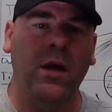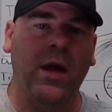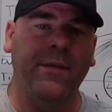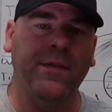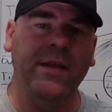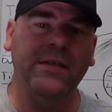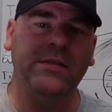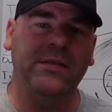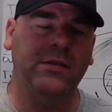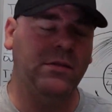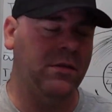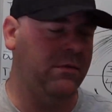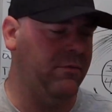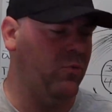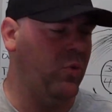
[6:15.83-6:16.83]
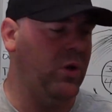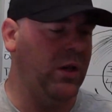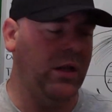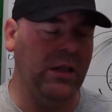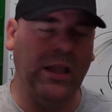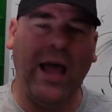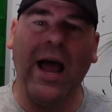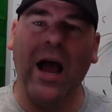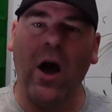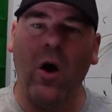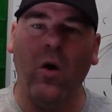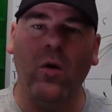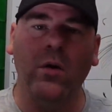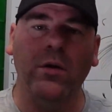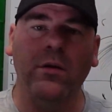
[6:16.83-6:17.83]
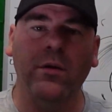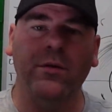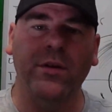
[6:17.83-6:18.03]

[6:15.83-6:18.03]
and this will allow